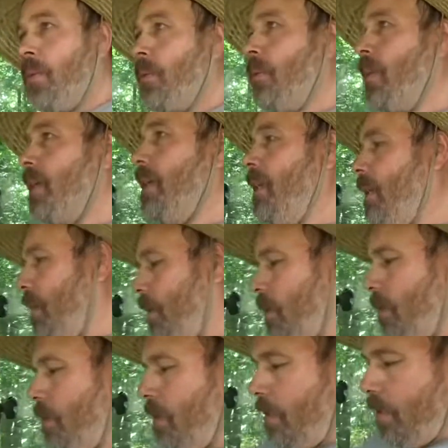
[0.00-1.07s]
right
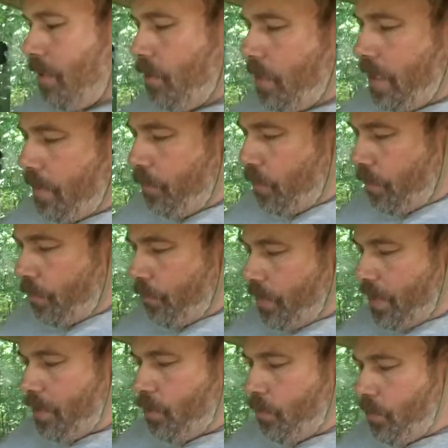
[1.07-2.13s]
here. You have your
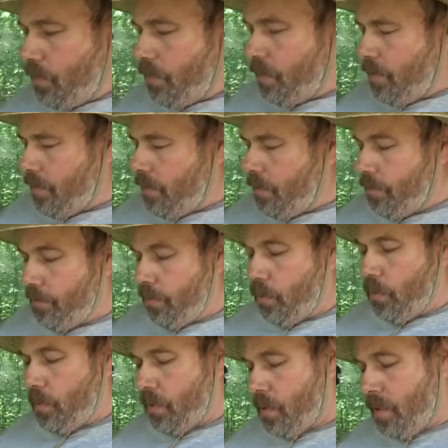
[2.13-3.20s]
throttle on the
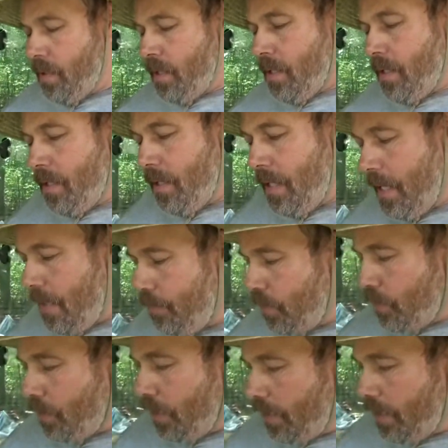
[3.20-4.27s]
floor. You have
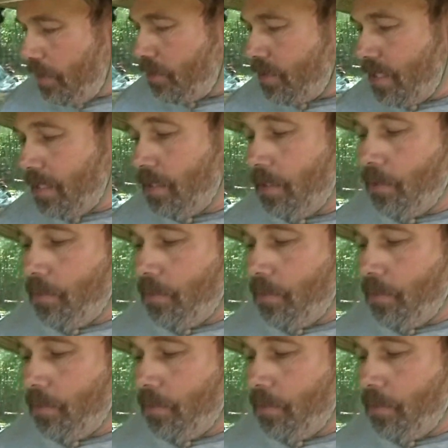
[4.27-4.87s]
your clutch that you